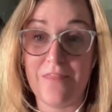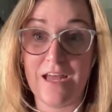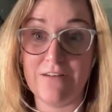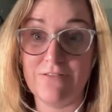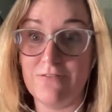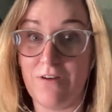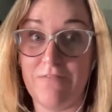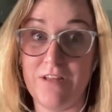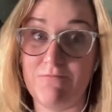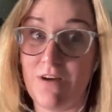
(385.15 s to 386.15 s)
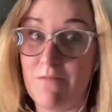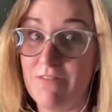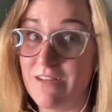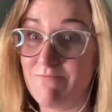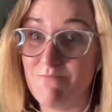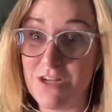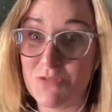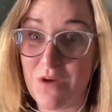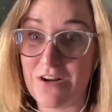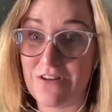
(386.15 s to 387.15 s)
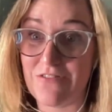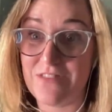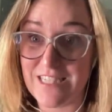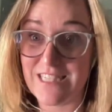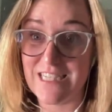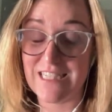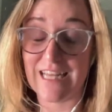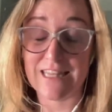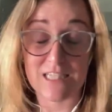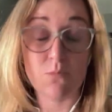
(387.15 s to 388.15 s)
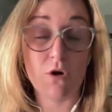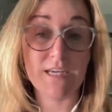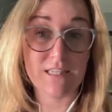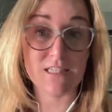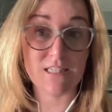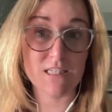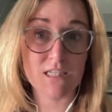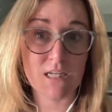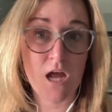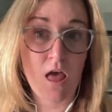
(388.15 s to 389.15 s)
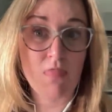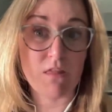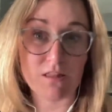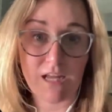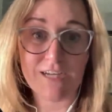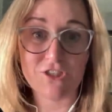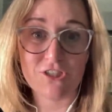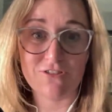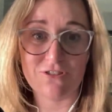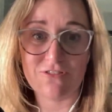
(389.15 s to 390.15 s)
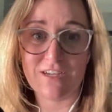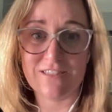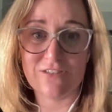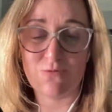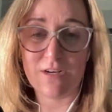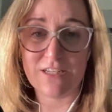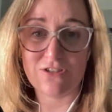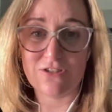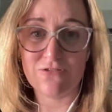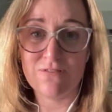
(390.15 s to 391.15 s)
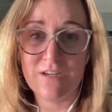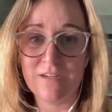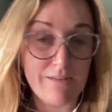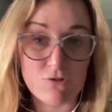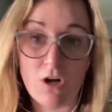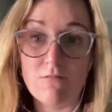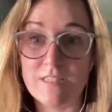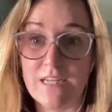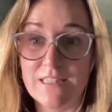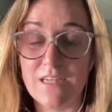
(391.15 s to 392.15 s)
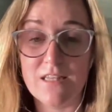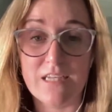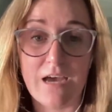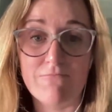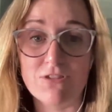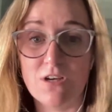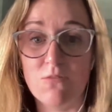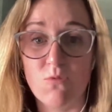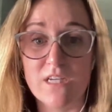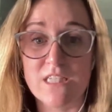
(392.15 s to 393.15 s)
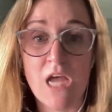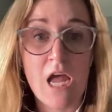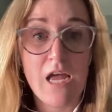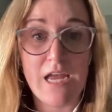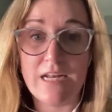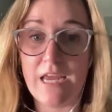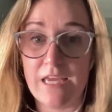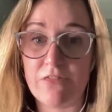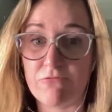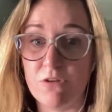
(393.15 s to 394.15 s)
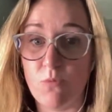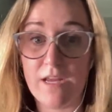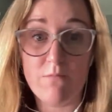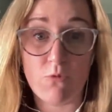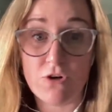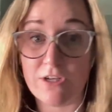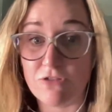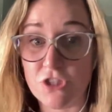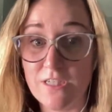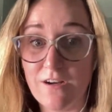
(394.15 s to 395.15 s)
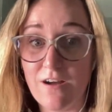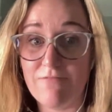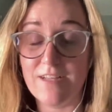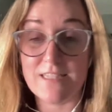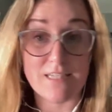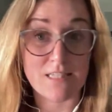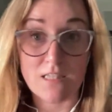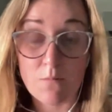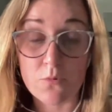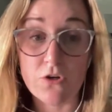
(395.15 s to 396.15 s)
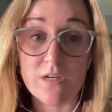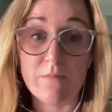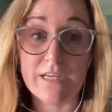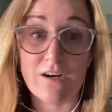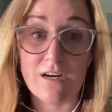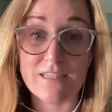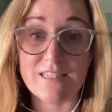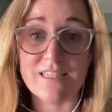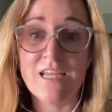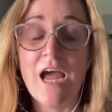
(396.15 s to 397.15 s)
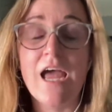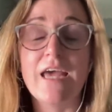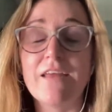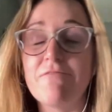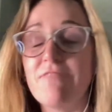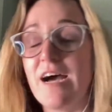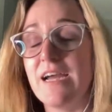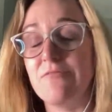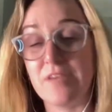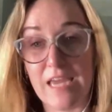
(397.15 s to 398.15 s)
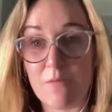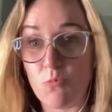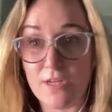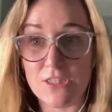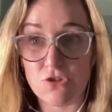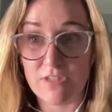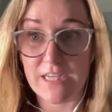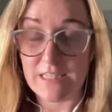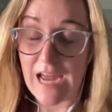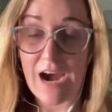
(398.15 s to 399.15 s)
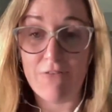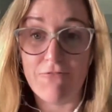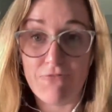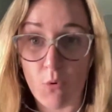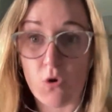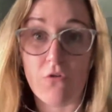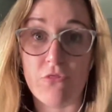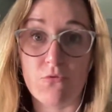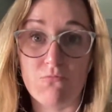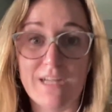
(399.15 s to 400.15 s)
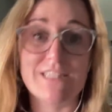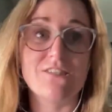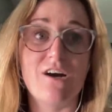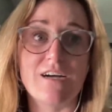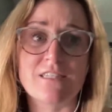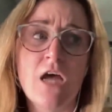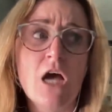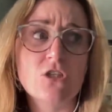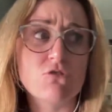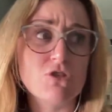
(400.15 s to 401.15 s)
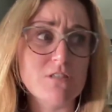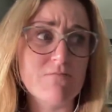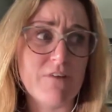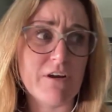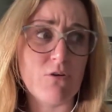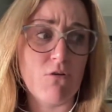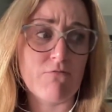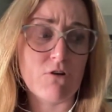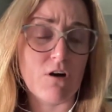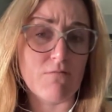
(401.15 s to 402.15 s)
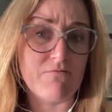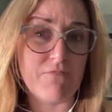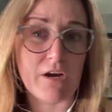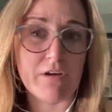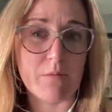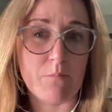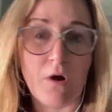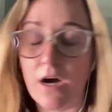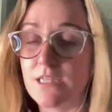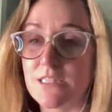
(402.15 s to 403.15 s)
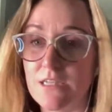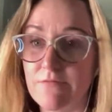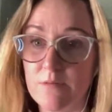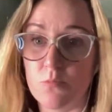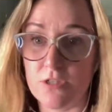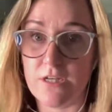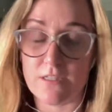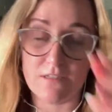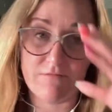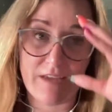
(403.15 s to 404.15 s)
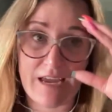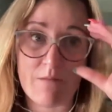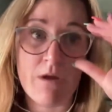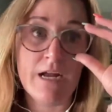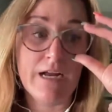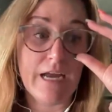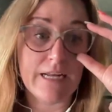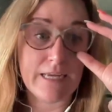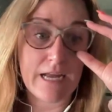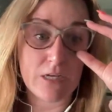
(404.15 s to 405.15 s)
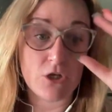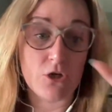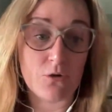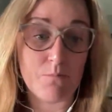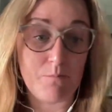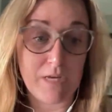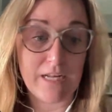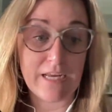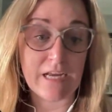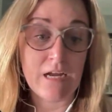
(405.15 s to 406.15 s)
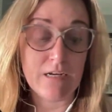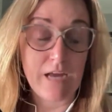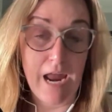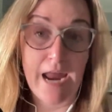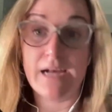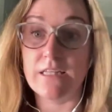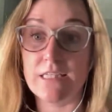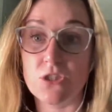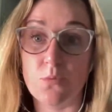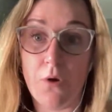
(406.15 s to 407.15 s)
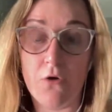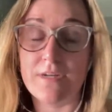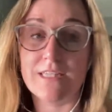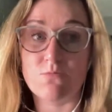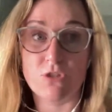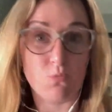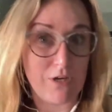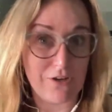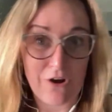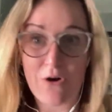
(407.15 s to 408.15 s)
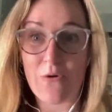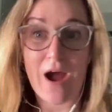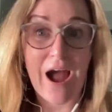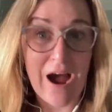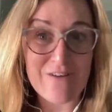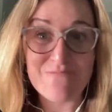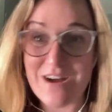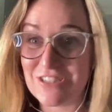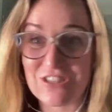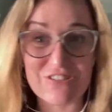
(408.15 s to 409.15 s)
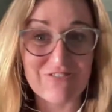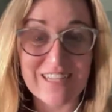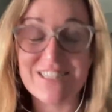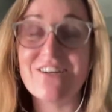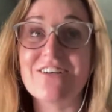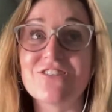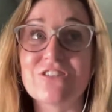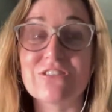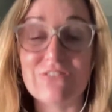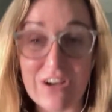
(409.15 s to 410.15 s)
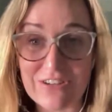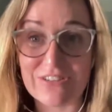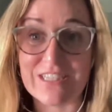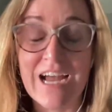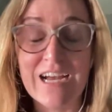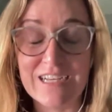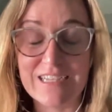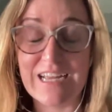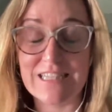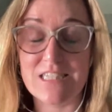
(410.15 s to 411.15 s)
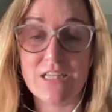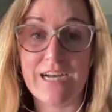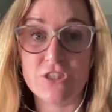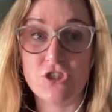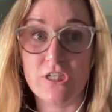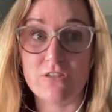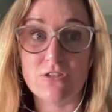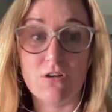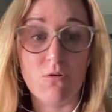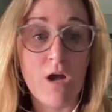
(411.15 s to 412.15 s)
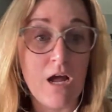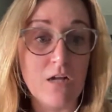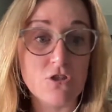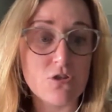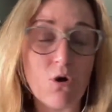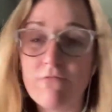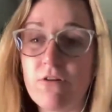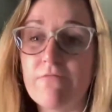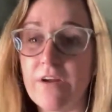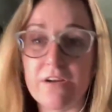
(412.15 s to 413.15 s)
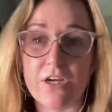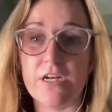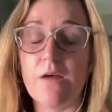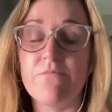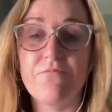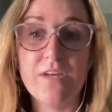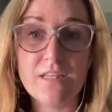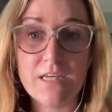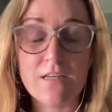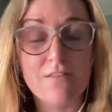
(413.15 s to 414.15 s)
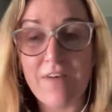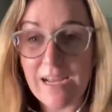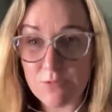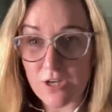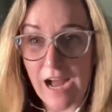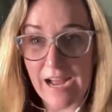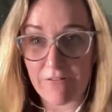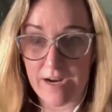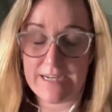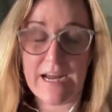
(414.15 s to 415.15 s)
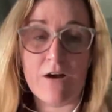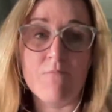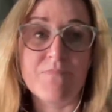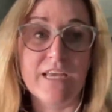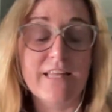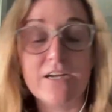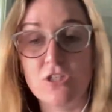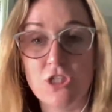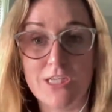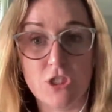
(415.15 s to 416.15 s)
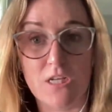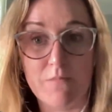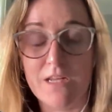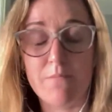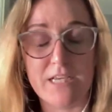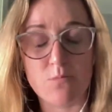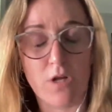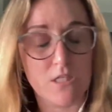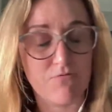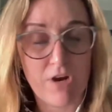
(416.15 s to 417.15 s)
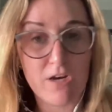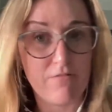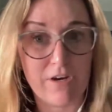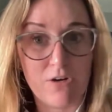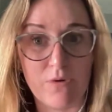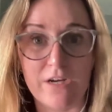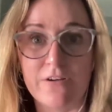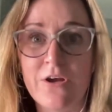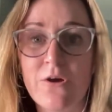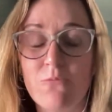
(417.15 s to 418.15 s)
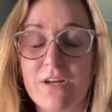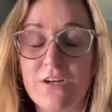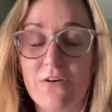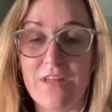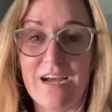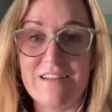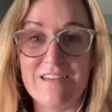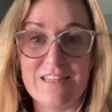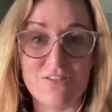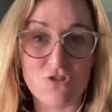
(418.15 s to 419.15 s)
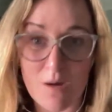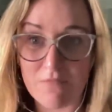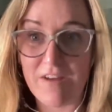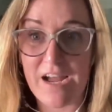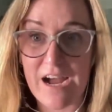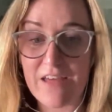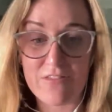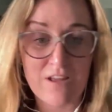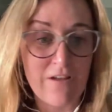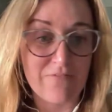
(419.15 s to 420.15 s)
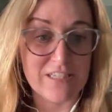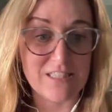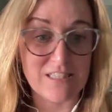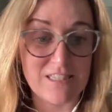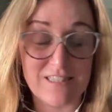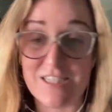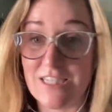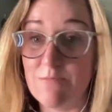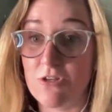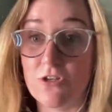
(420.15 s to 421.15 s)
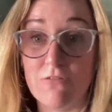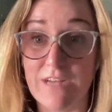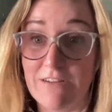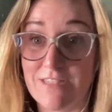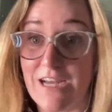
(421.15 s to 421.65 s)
than, you know, I feel like much better this season at this point in the season than last year in 2022. And after all was said and done, the end result was an 8-3 win, more Yoshida offense, a slump broken by Casas, and a 5-game win streak now for the Red Sox. So just a very overall, very positive and productive game. And again, you're beating AL East opponents, which we know how much the Red Sox struggled against last year. So just overall very good. I'm feeling the vibes are high right now, and that could change any minute. Baseball is very, very weird. We know that at the drop of a hat, this team could go down